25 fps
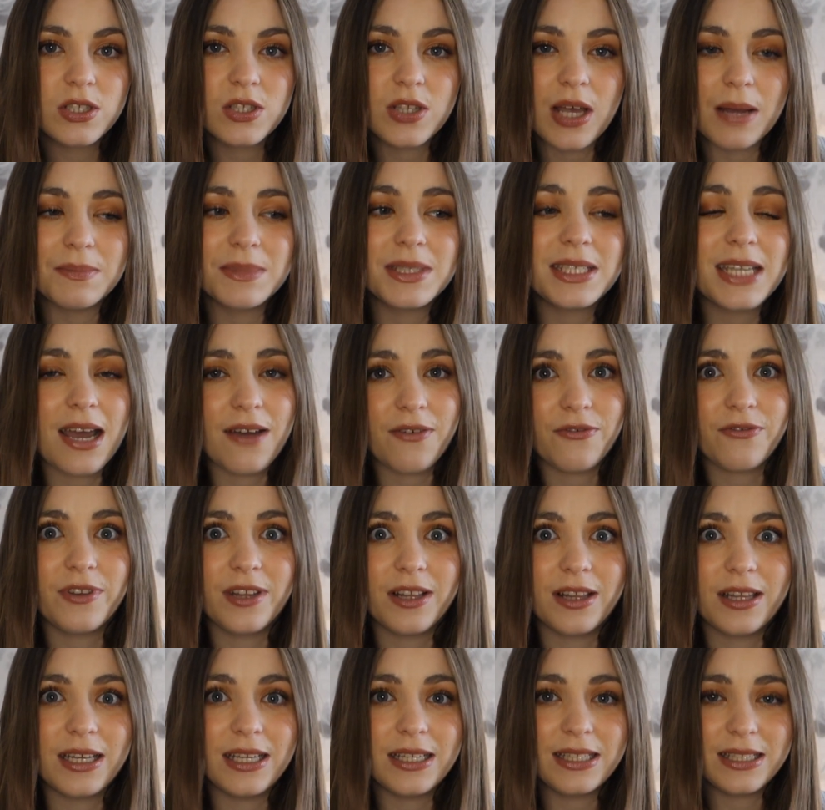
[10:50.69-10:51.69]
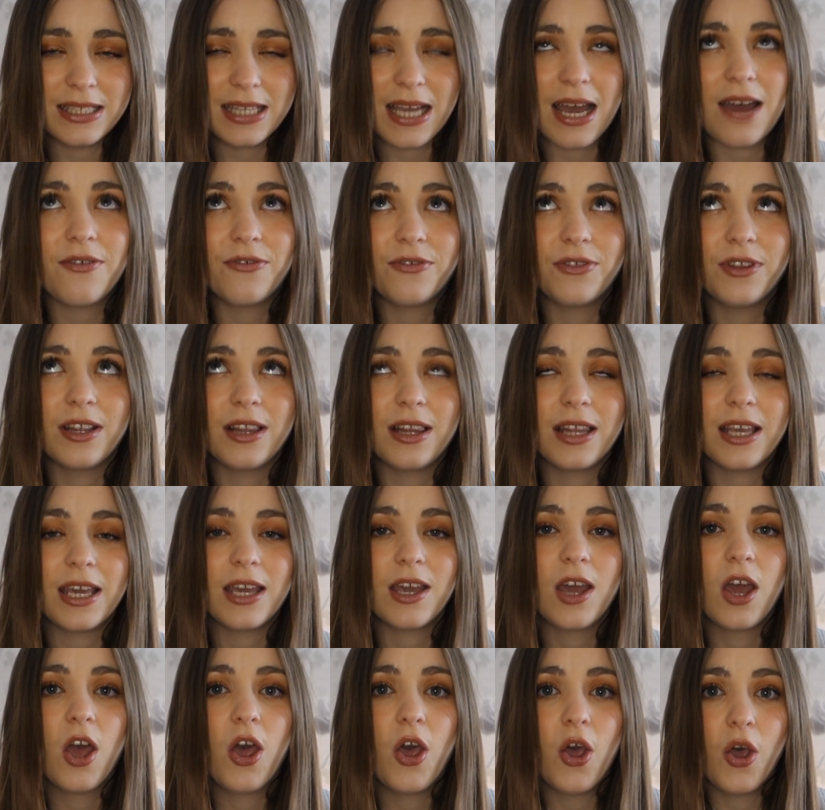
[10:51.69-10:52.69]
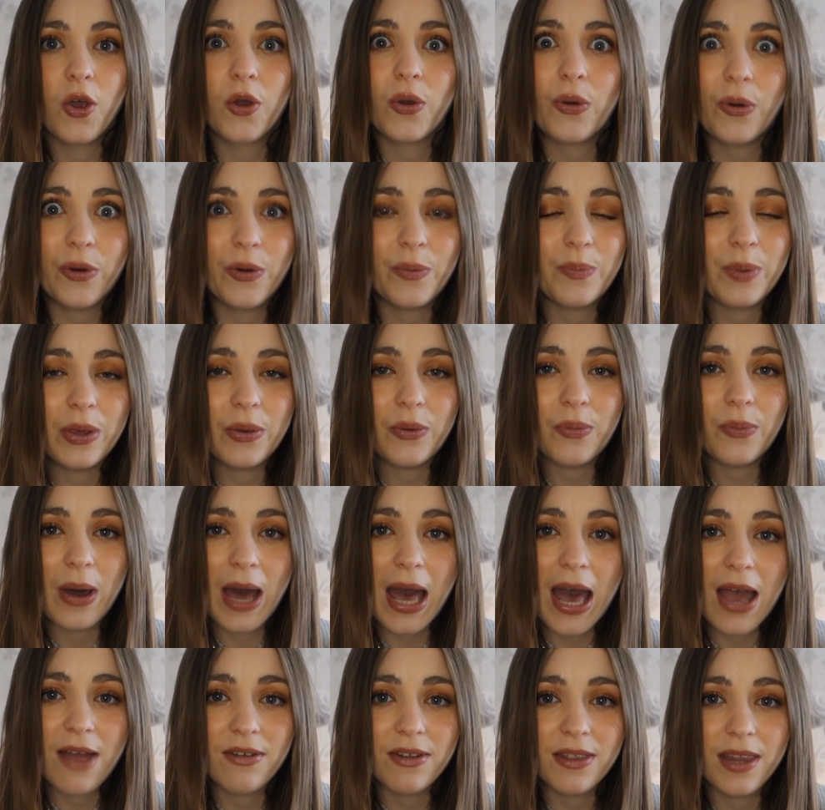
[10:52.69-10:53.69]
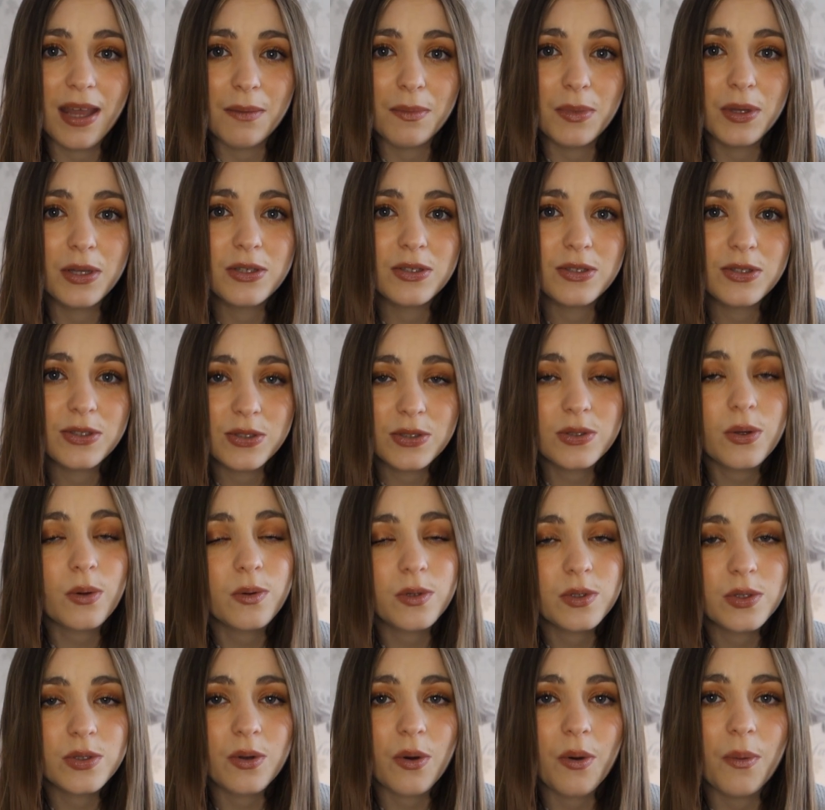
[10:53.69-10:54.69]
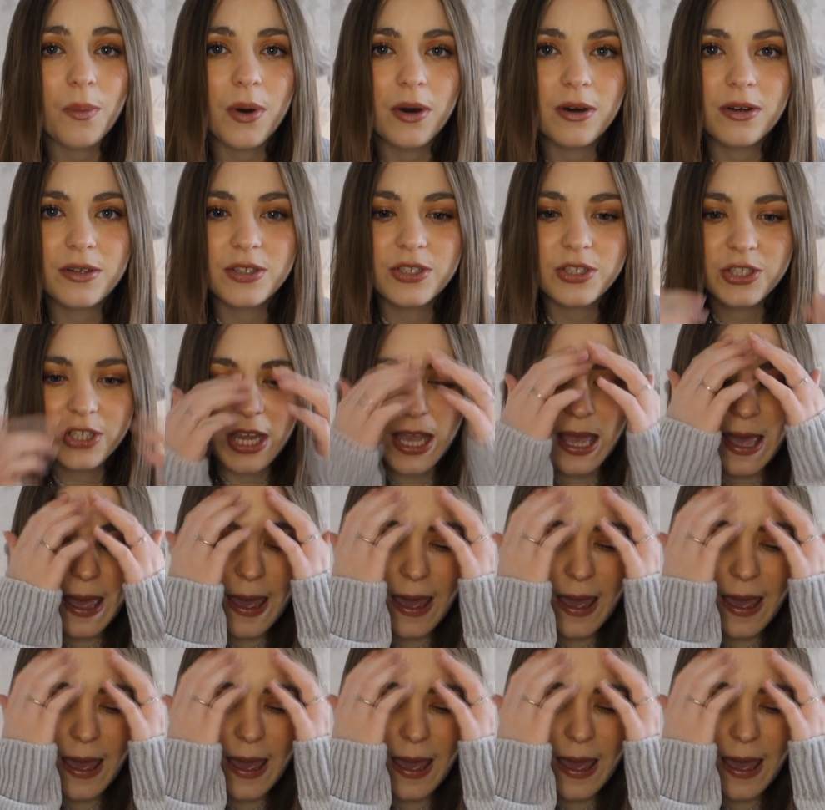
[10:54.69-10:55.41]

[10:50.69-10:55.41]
so I'm definitely going to be wearing them so much.